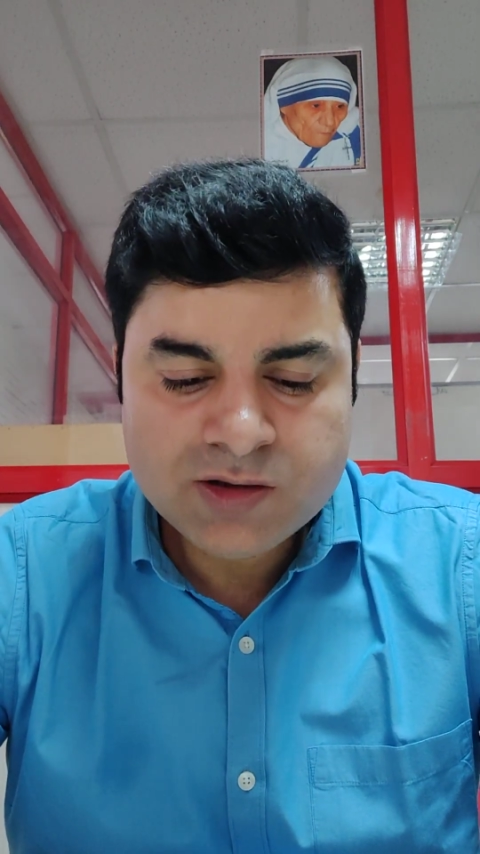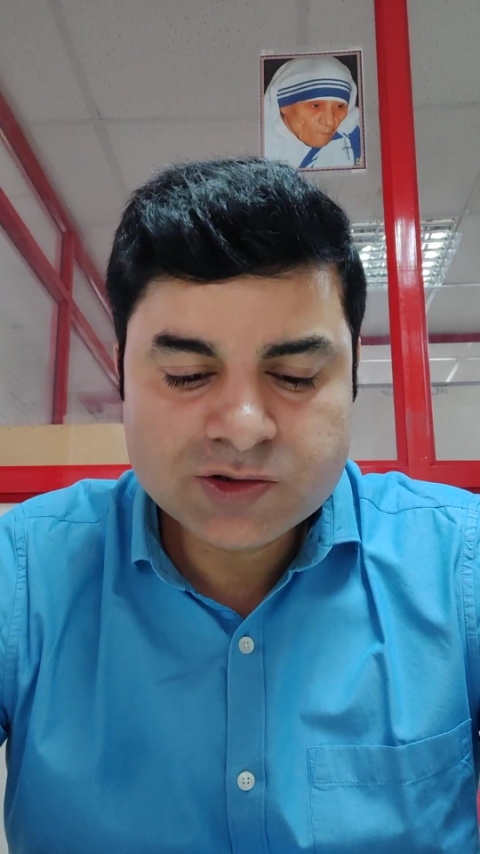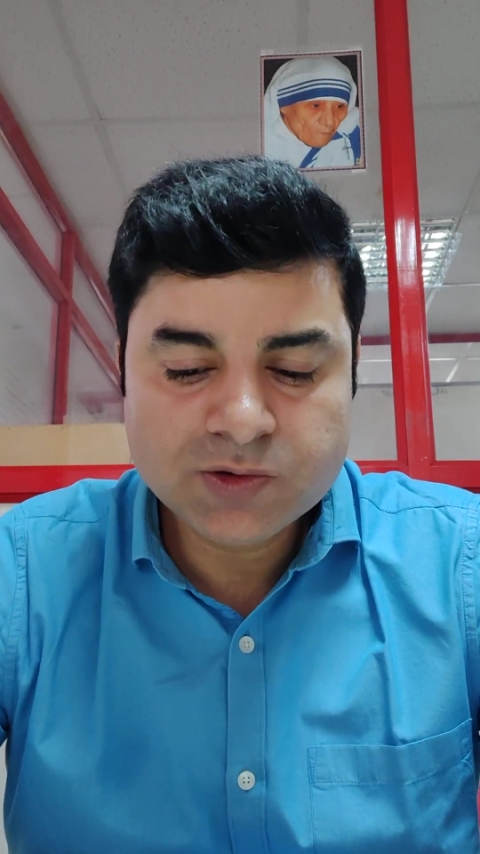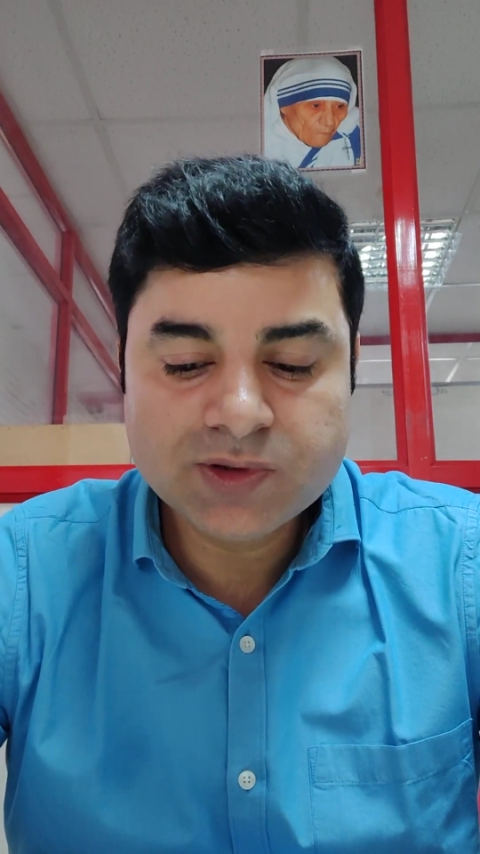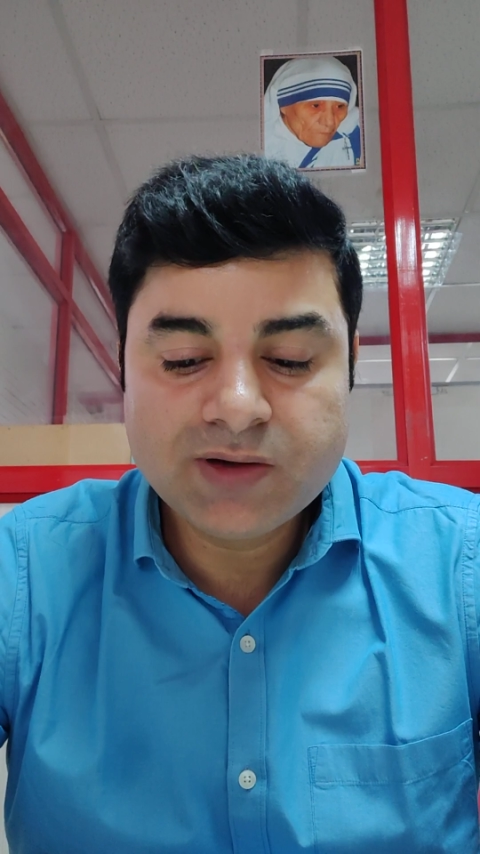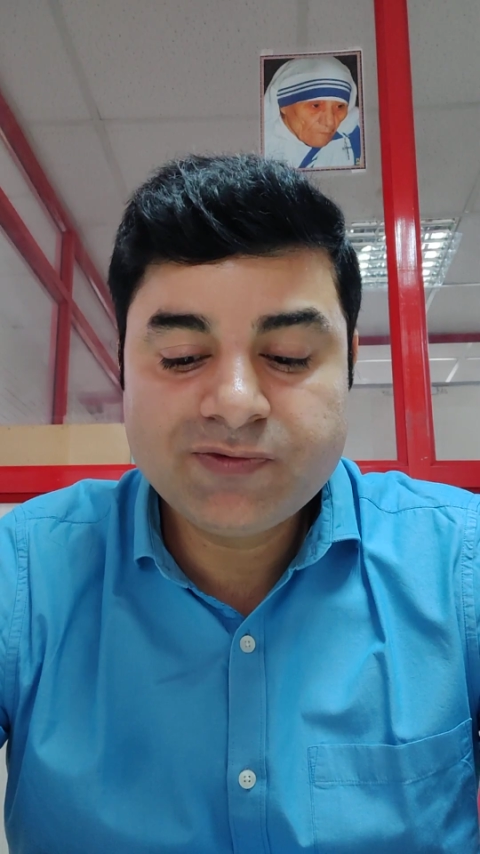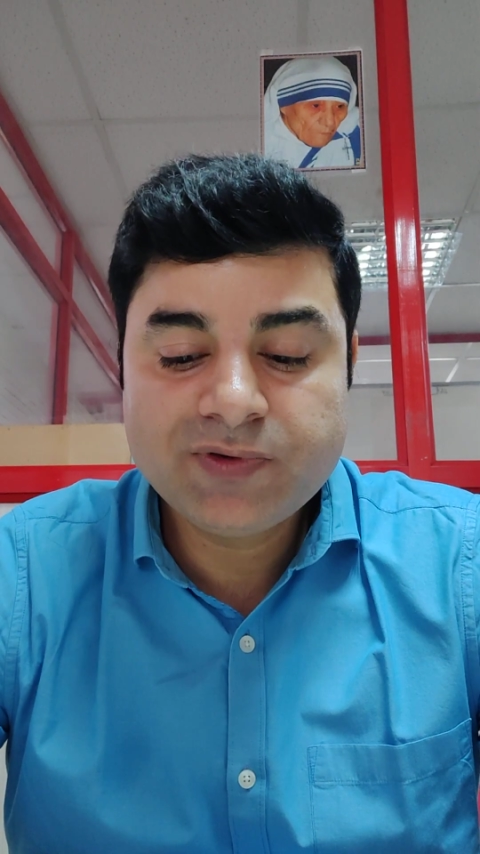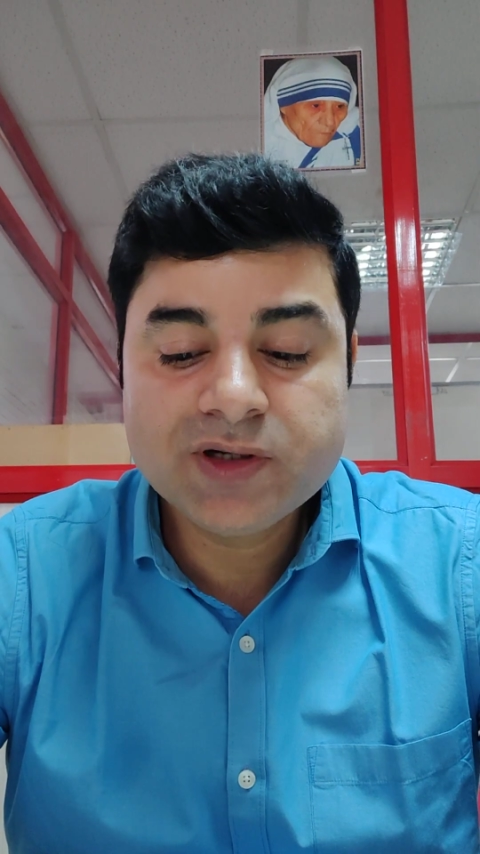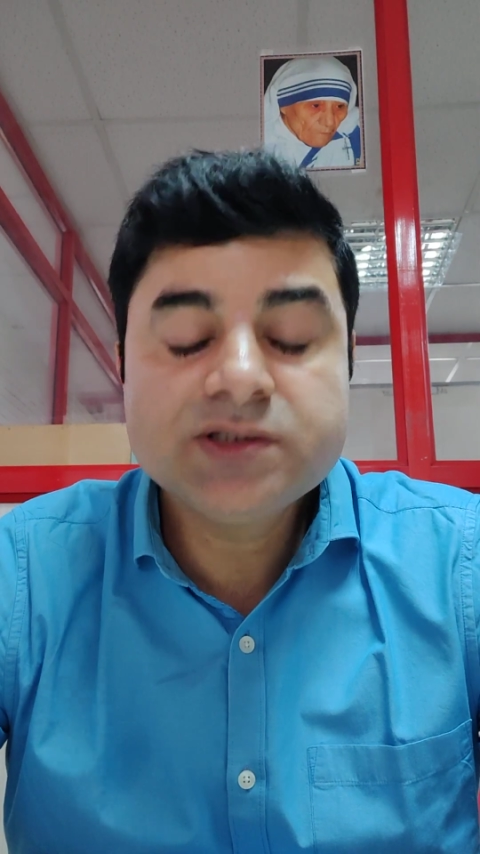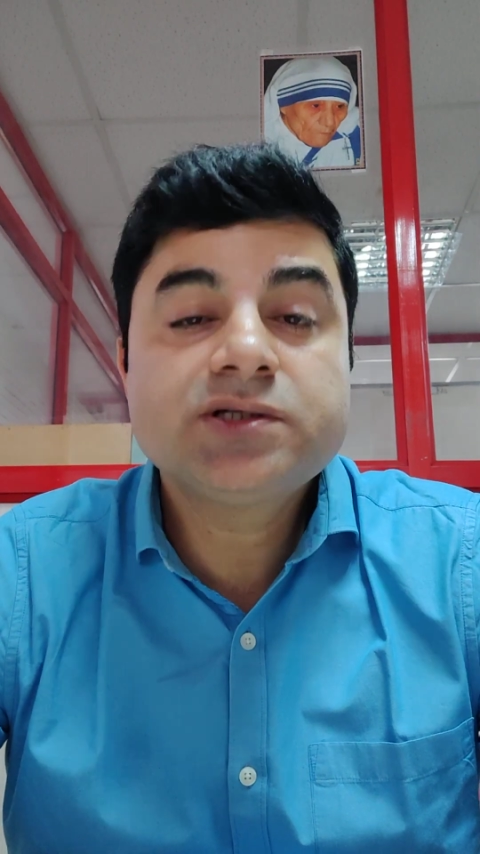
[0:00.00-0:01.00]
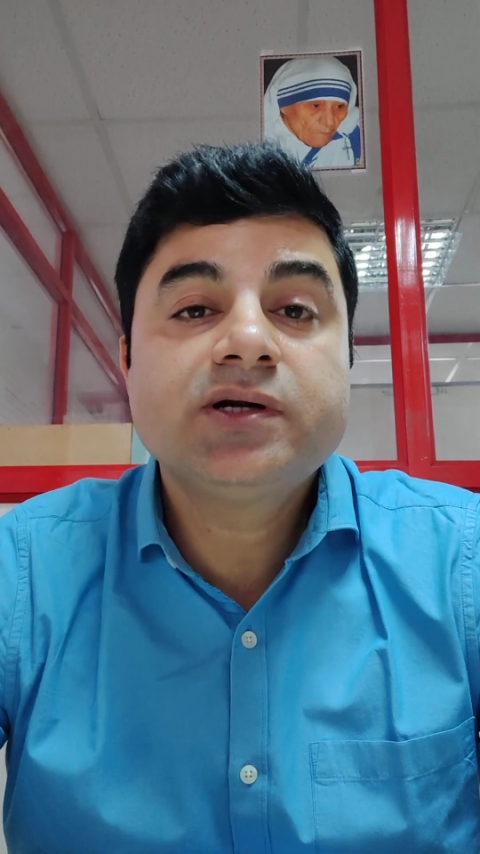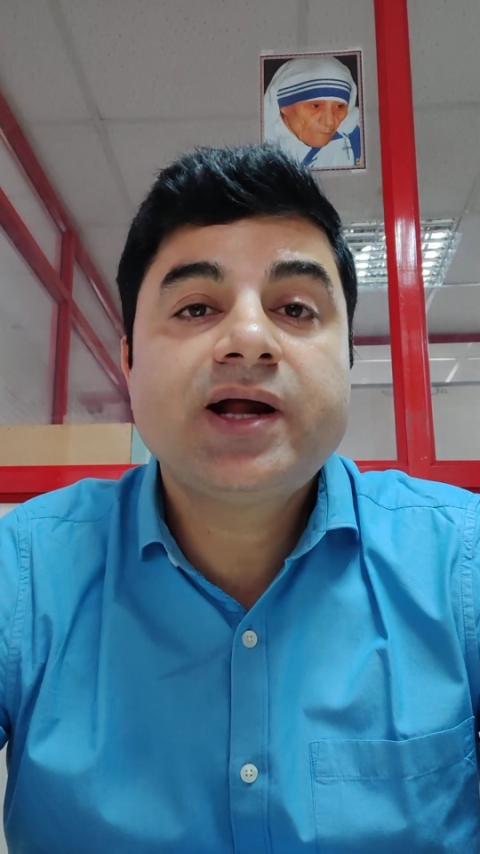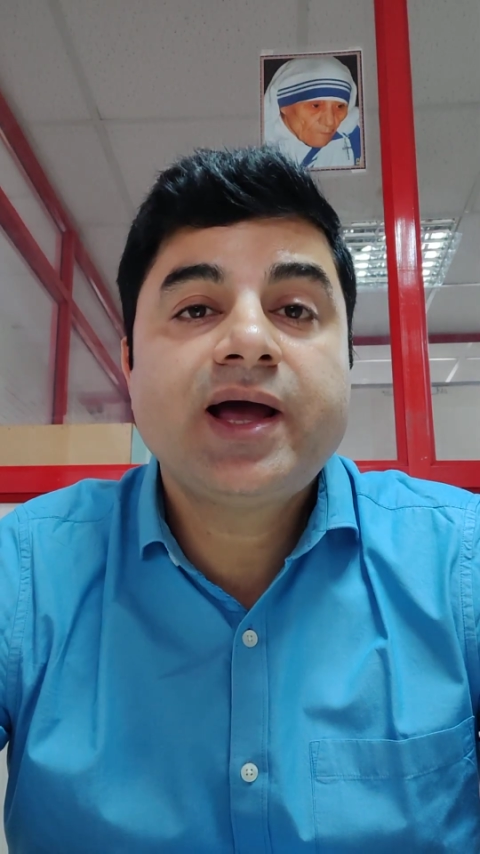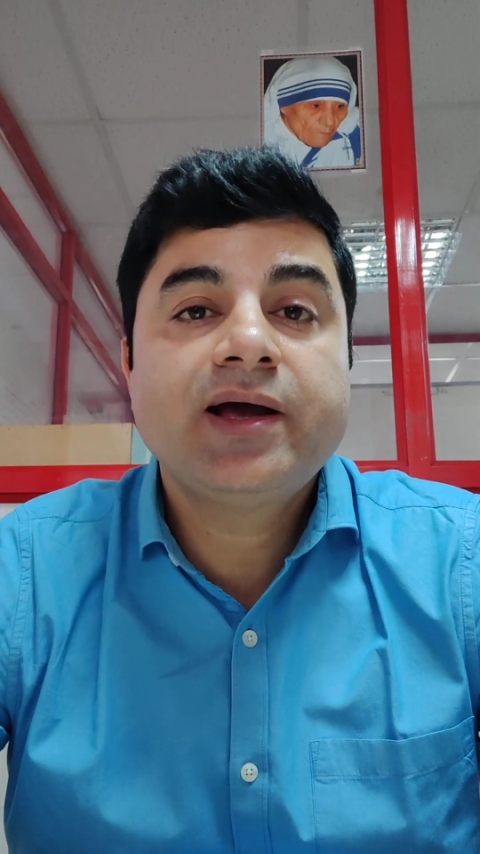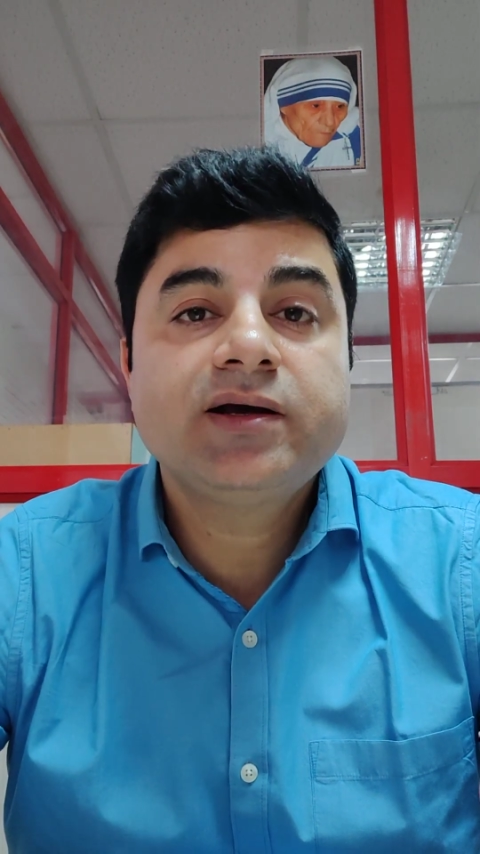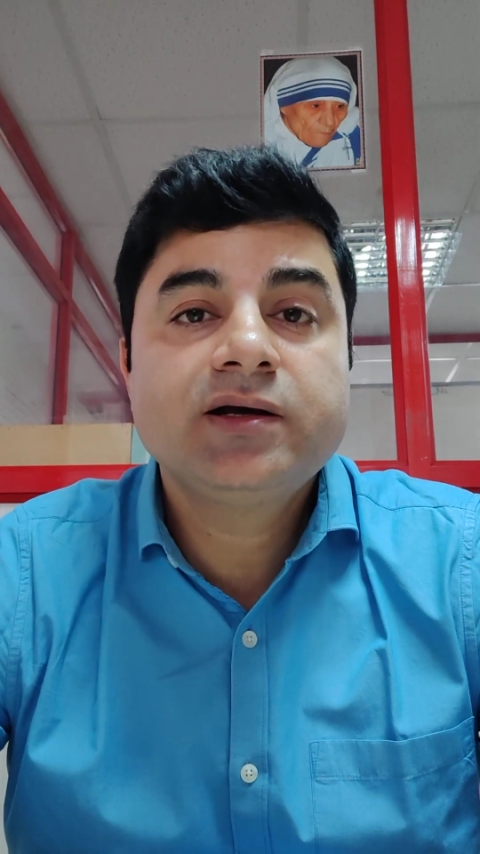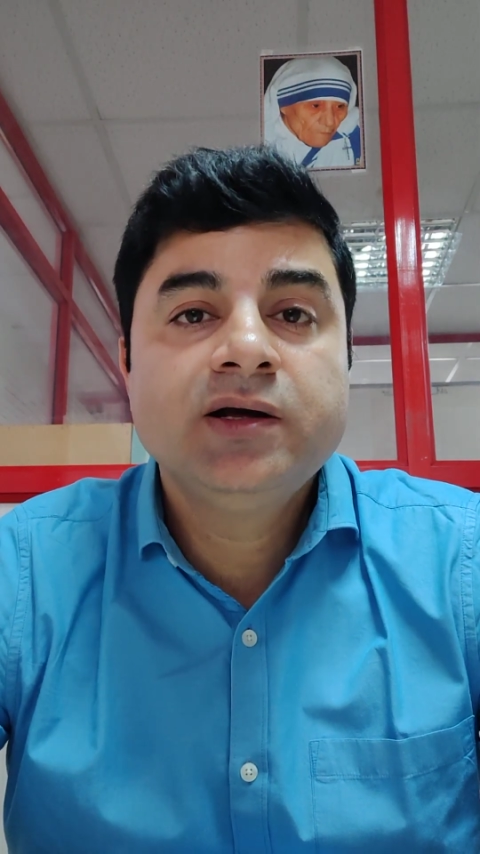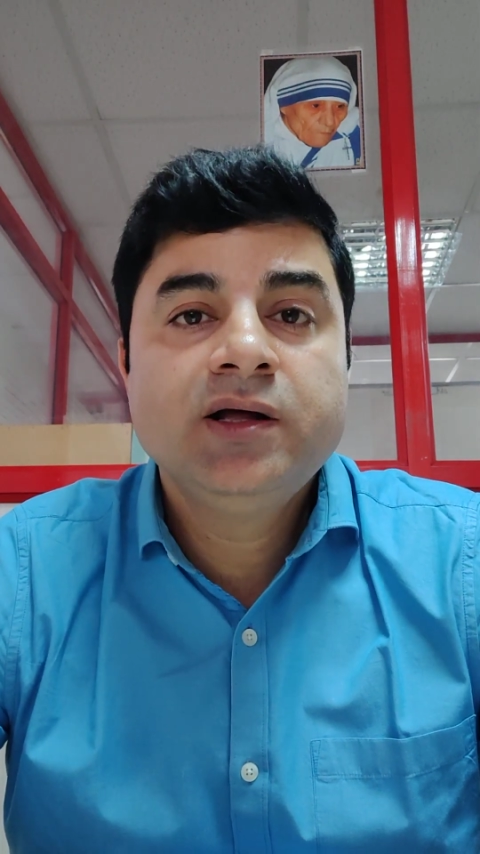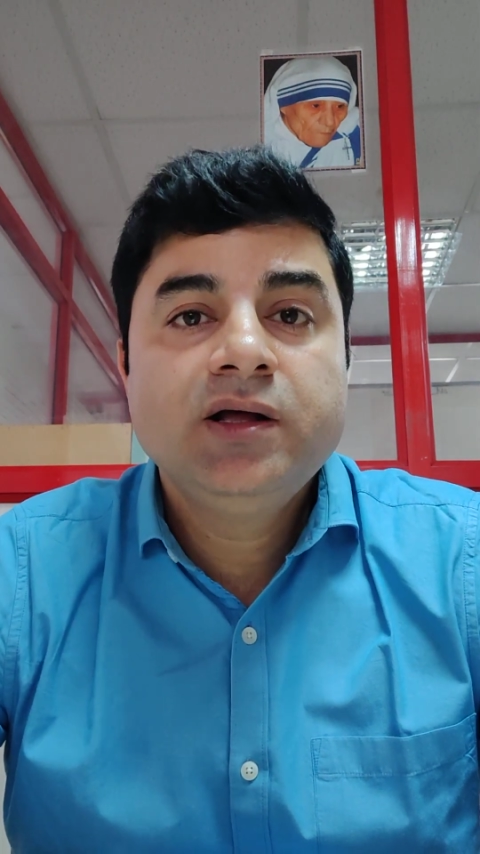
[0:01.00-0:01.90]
So the first rank